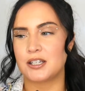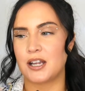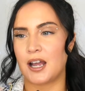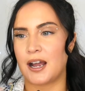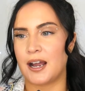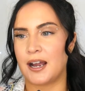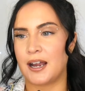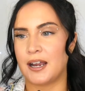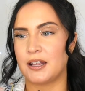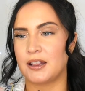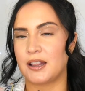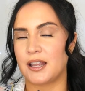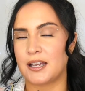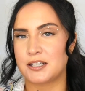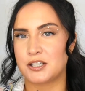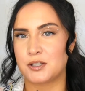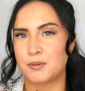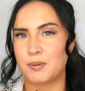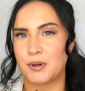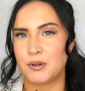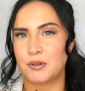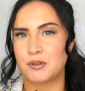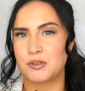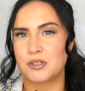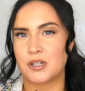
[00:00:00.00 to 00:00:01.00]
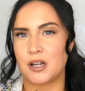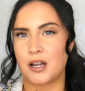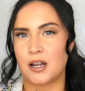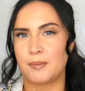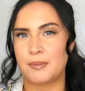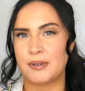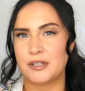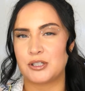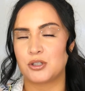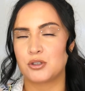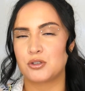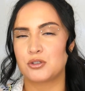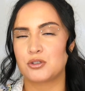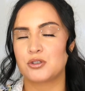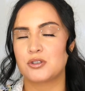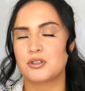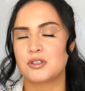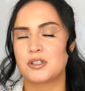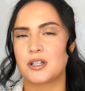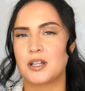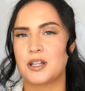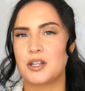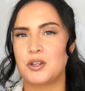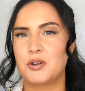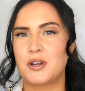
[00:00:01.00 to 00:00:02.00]
I like to post on my socials
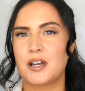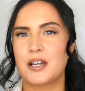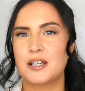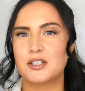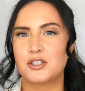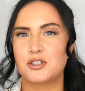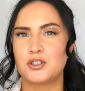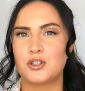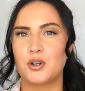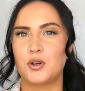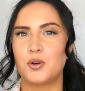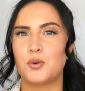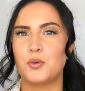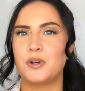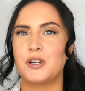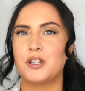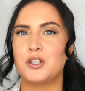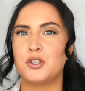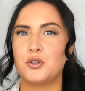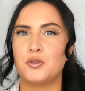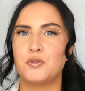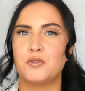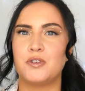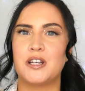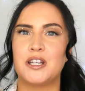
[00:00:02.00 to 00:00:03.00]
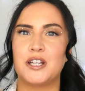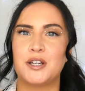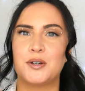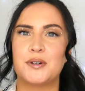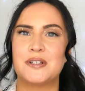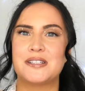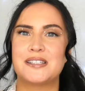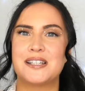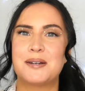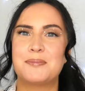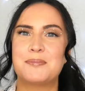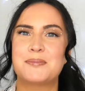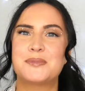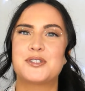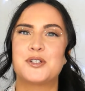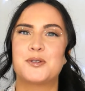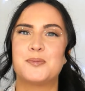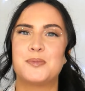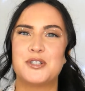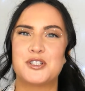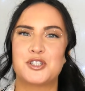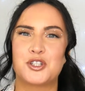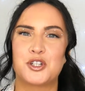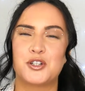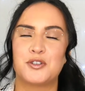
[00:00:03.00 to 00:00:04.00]
to let you guys know when a new video is up, so
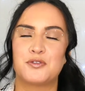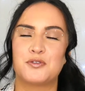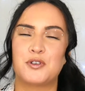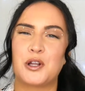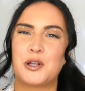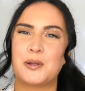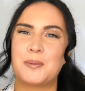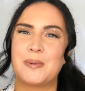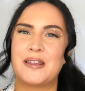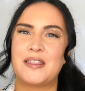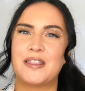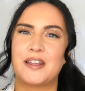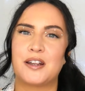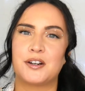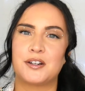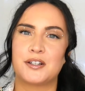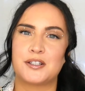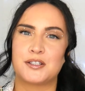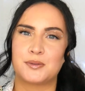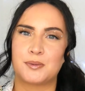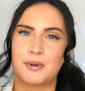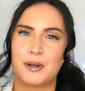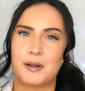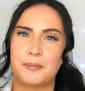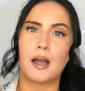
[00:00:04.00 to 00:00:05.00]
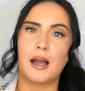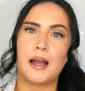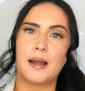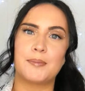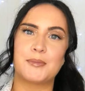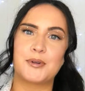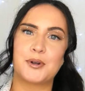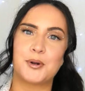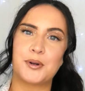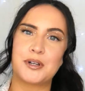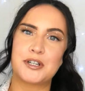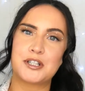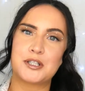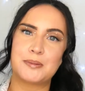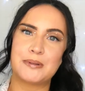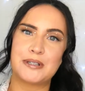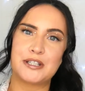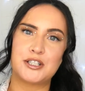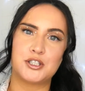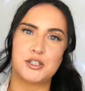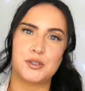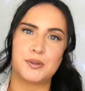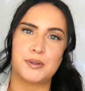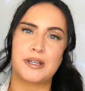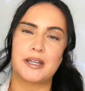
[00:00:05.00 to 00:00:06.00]
be sure you follow me there as well. I'm going to be
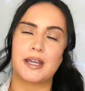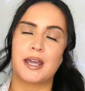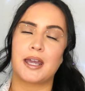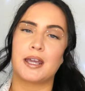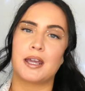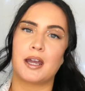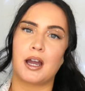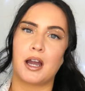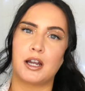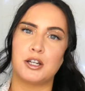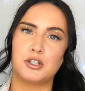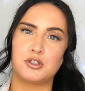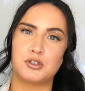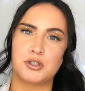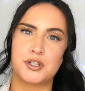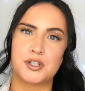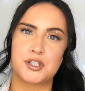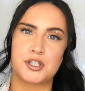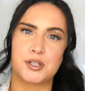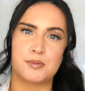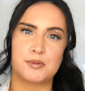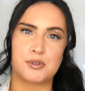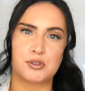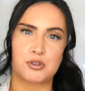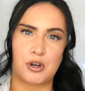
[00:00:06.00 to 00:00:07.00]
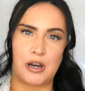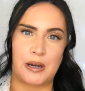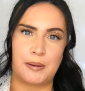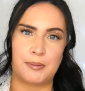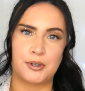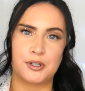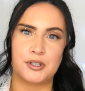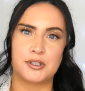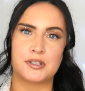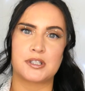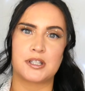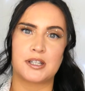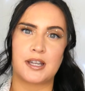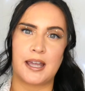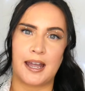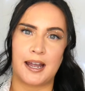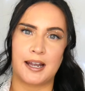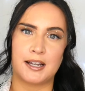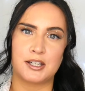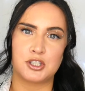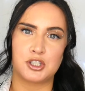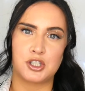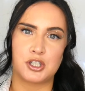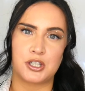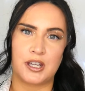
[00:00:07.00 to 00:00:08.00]
doing a 100 subscribers
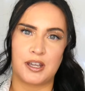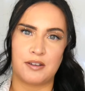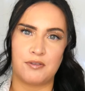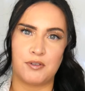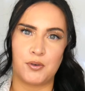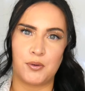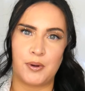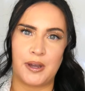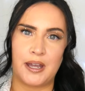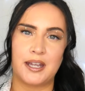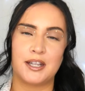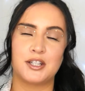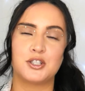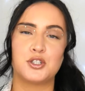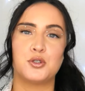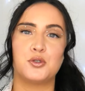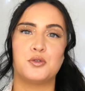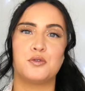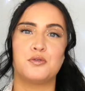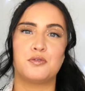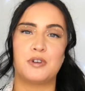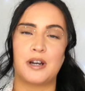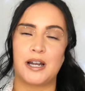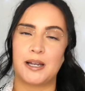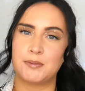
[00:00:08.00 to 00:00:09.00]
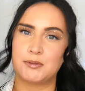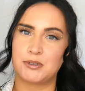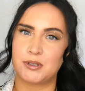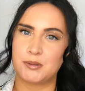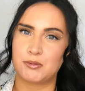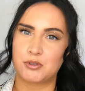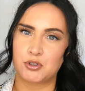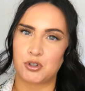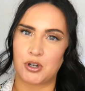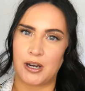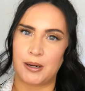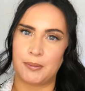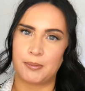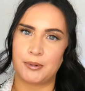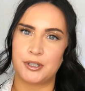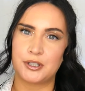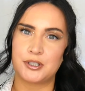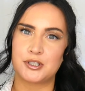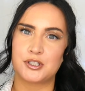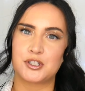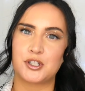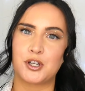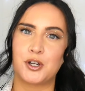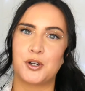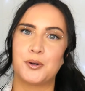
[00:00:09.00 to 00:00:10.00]
cash giveaway to 5 subscribers,
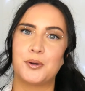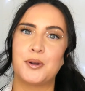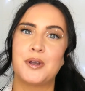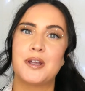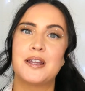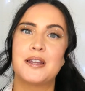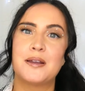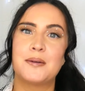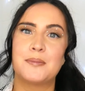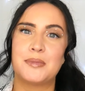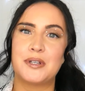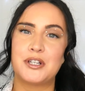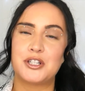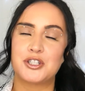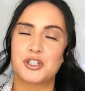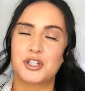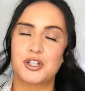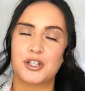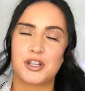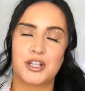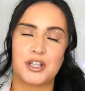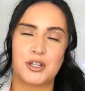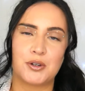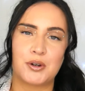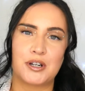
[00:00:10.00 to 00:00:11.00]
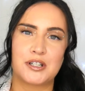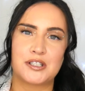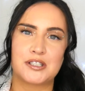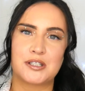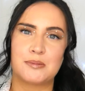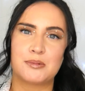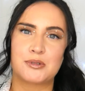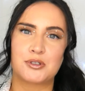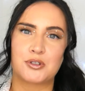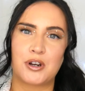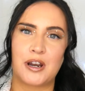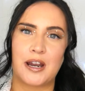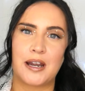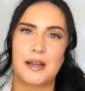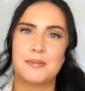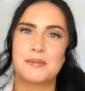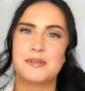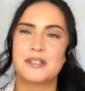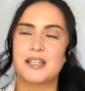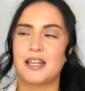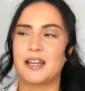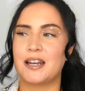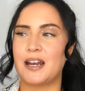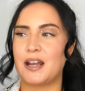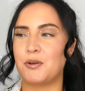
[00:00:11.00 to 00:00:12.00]
so be sure that you are subscribed,
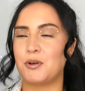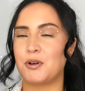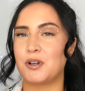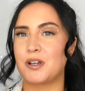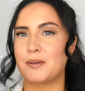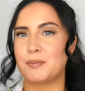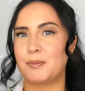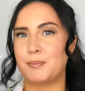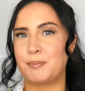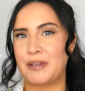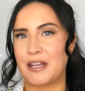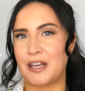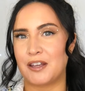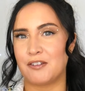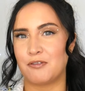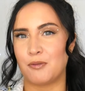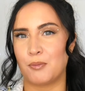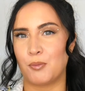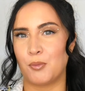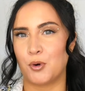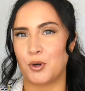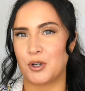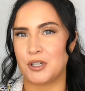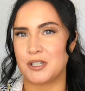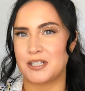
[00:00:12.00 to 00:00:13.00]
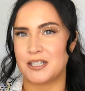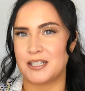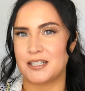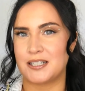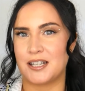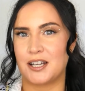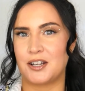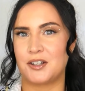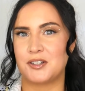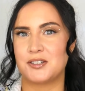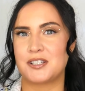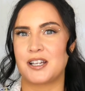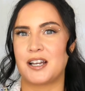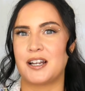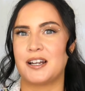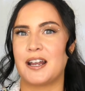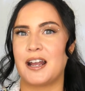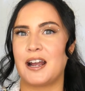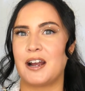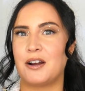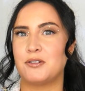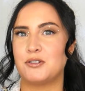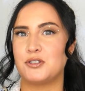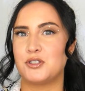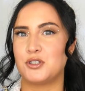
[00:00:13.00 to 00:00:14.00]
and I will give more details on
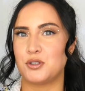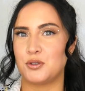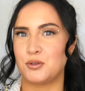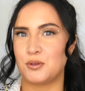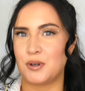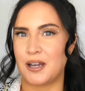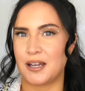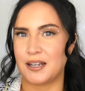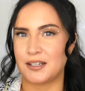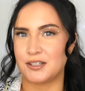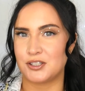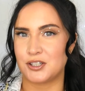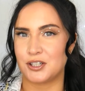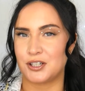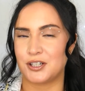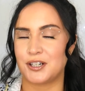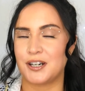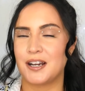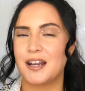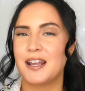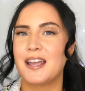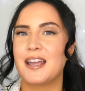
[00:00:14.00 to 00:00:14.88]
how to enter